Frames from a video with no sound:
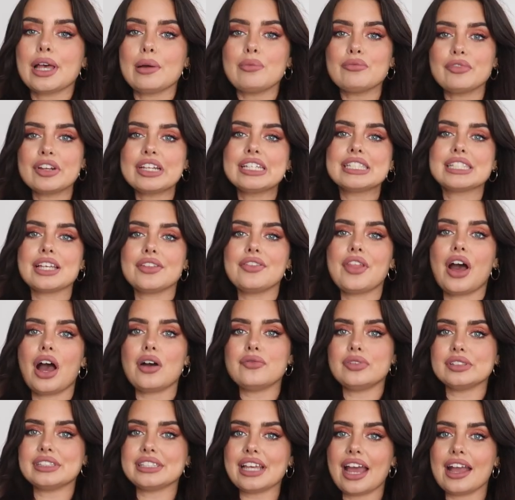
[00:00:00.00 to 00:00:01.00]
For some reason, the
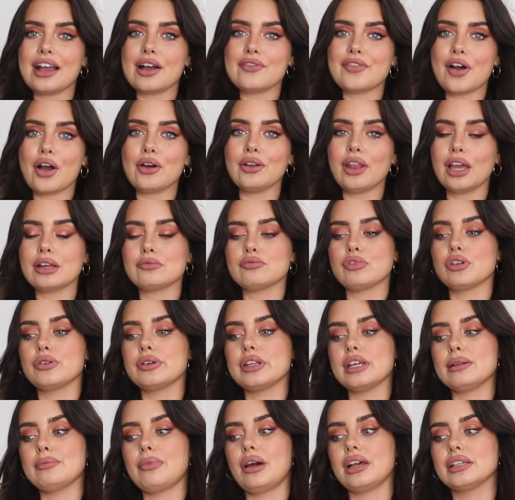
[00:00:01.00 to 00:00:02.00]
other day, I felt like
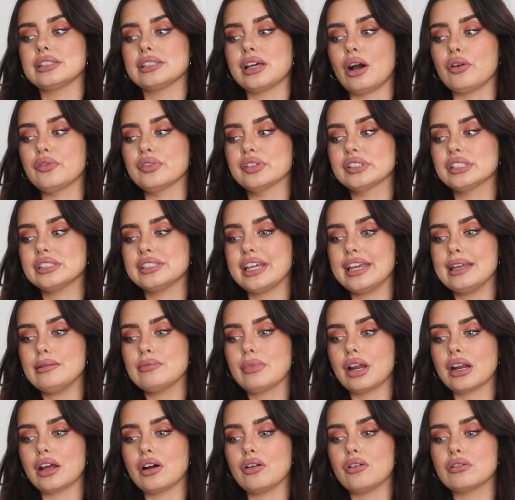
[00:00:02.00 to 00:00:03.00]
ruining my self-esteem
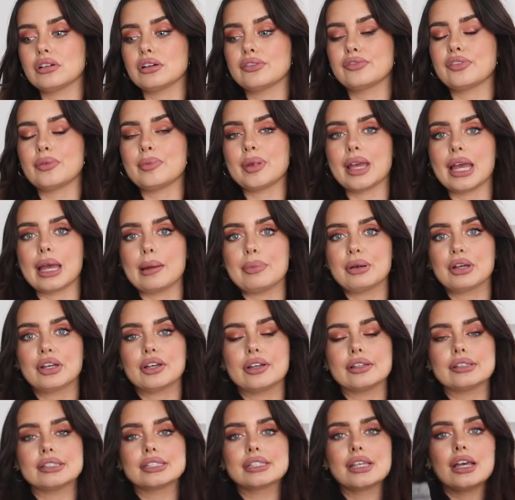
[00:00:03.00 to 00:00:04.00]
when I ordered from here,
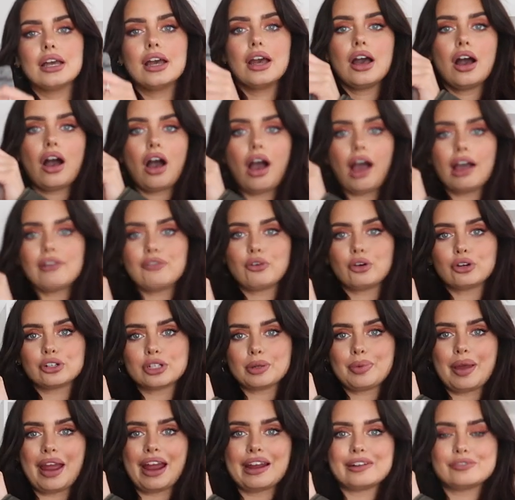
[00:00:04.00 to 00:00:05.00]
because I've ordered
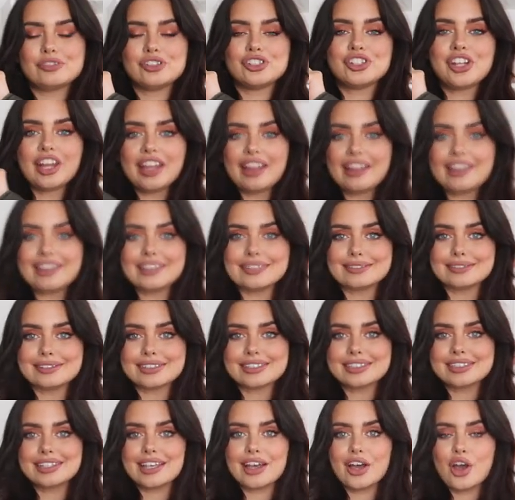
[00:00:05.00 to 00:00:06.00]
a pair of
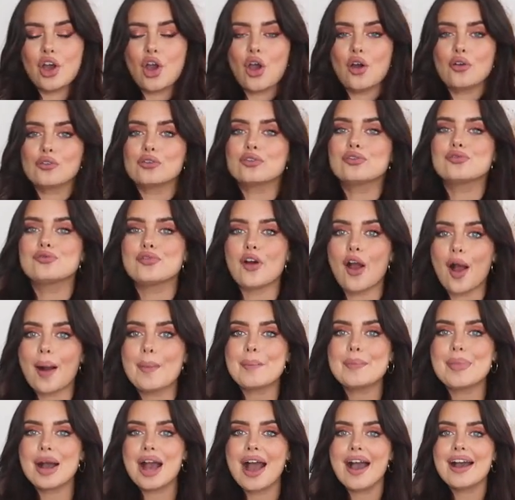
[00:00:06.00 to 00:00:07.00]
jeans
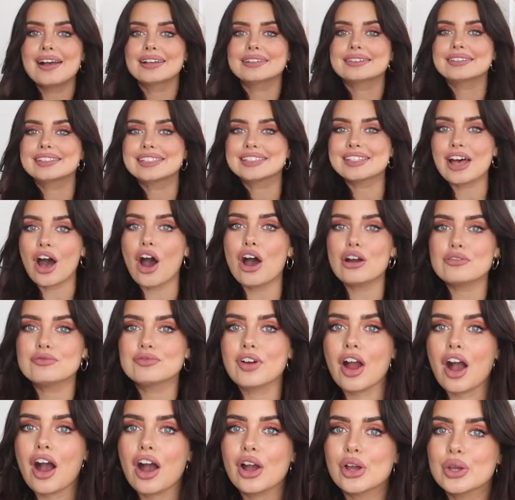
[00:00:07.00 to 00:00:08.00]
from
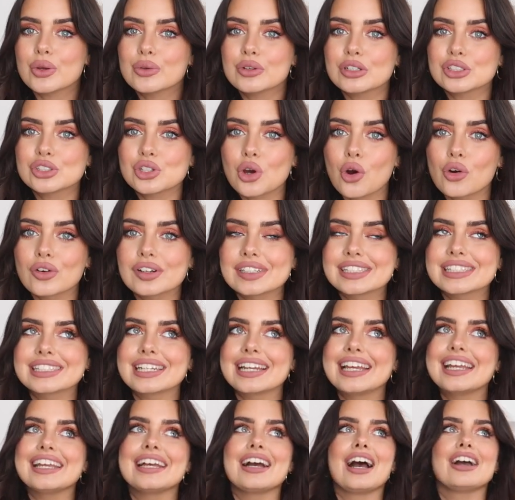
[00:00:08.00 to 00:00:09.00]
Zara, who
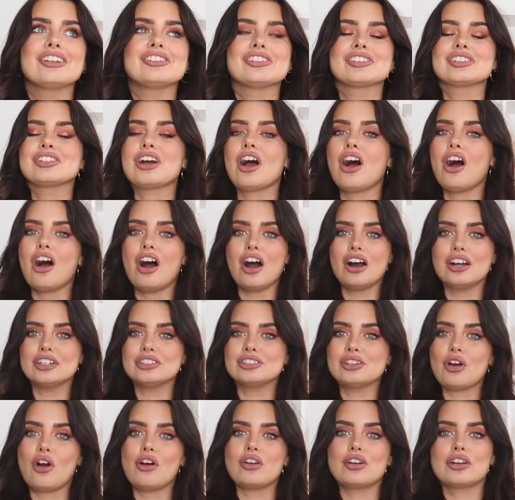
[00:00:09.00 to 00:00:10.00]
notoriously are just
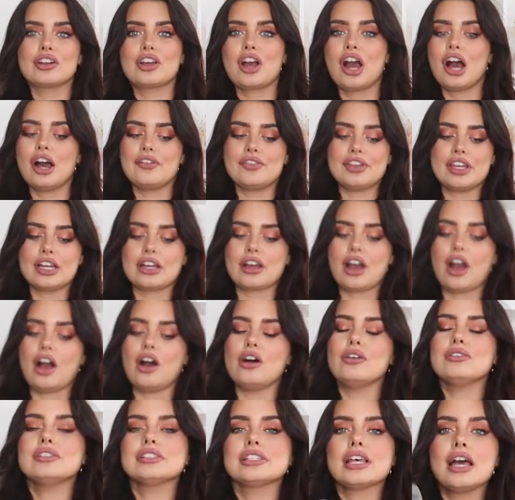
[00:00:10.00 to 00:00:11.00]
hard on curvier
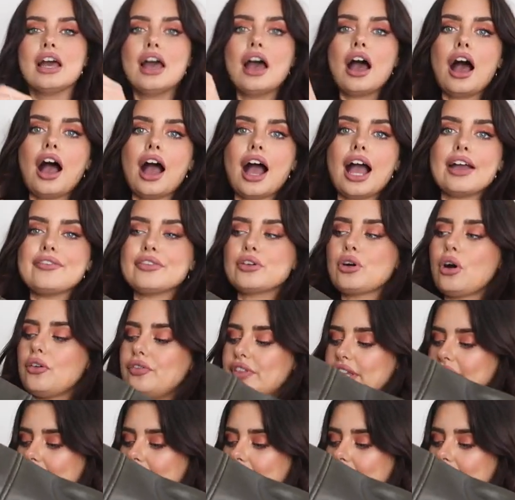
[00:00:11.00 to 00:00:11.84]
girls. I've got